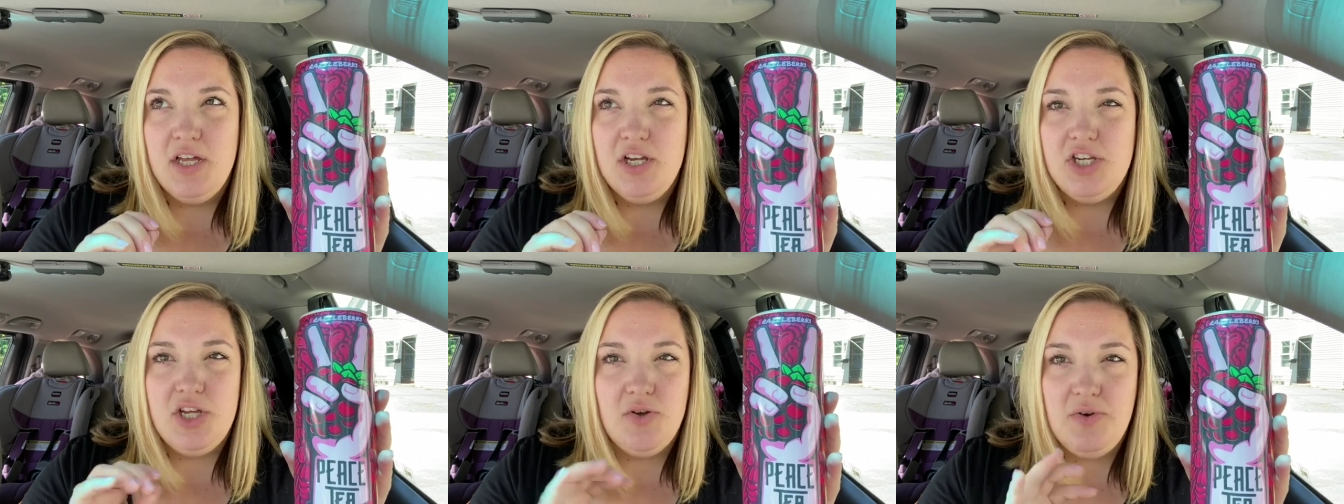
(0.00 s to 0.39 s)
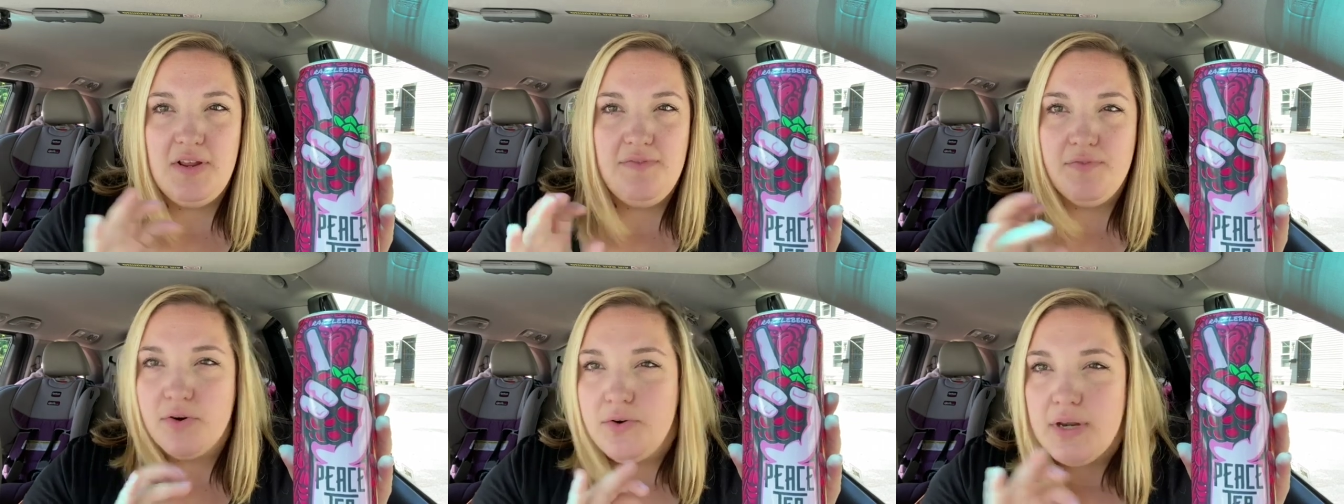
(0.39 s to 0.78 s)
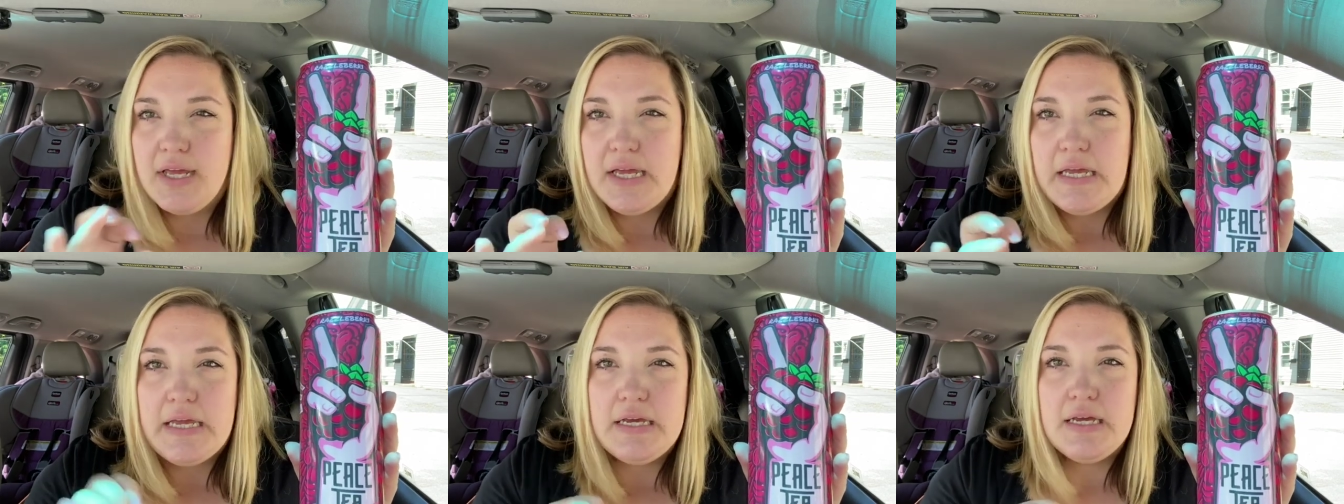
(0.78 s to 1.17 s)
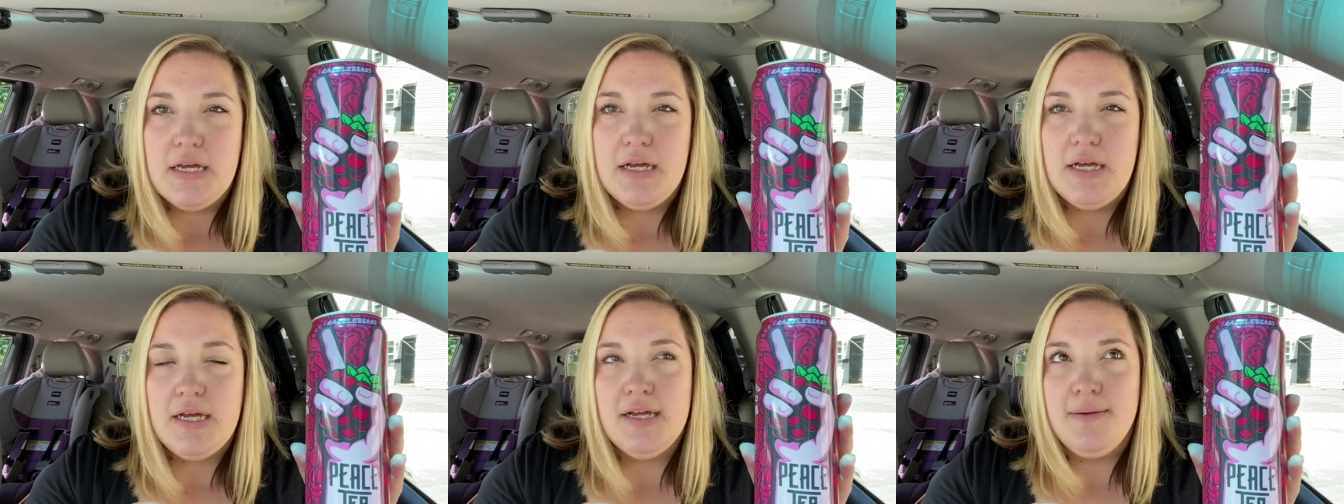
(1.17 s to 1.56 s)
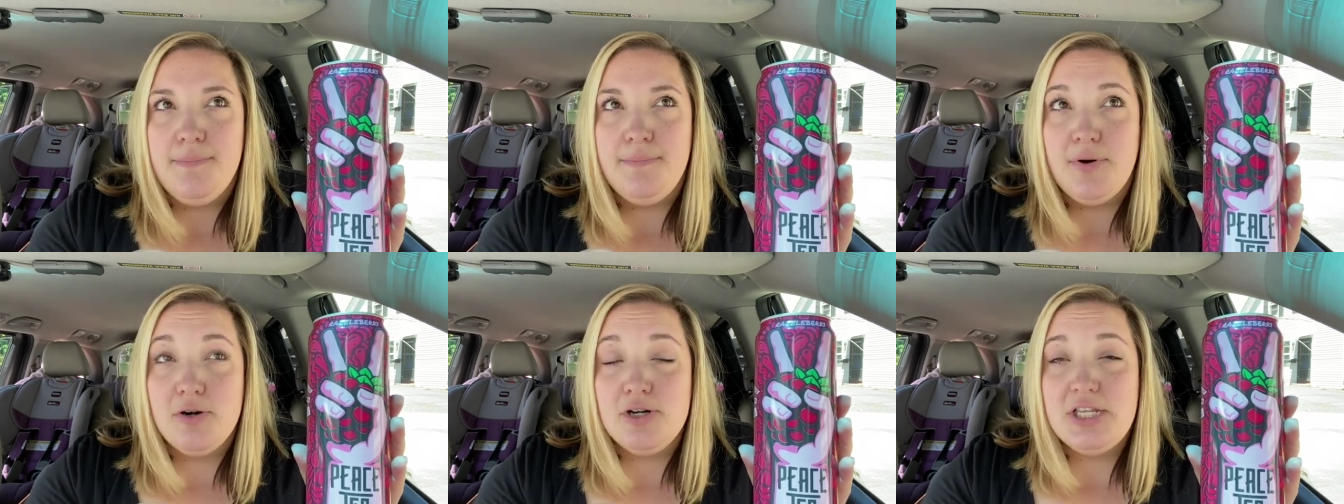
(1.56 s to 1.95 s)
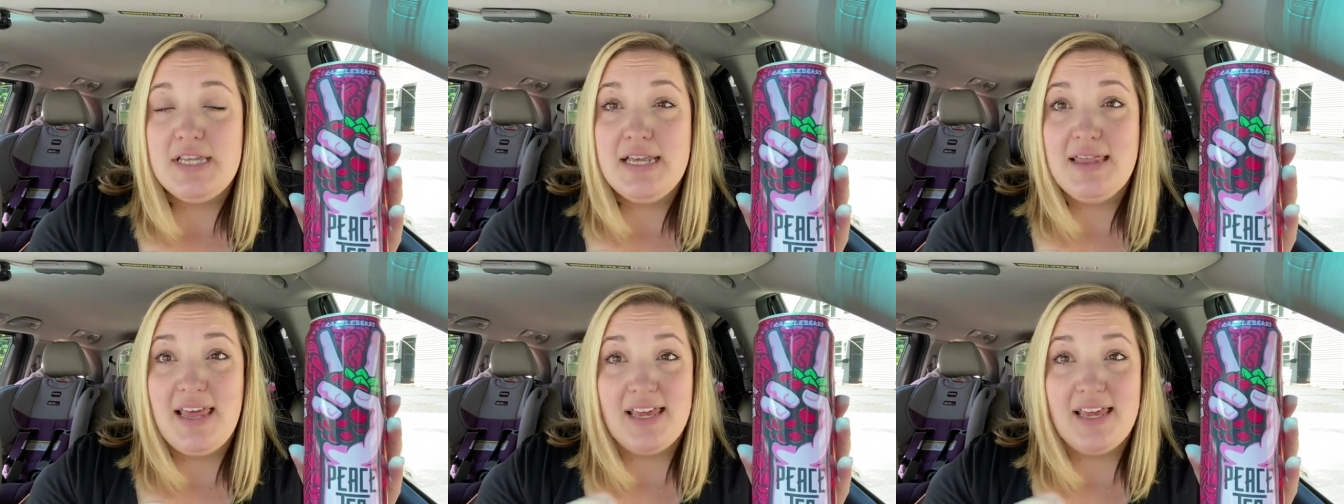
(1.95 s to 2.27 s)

tutti frutti um, person.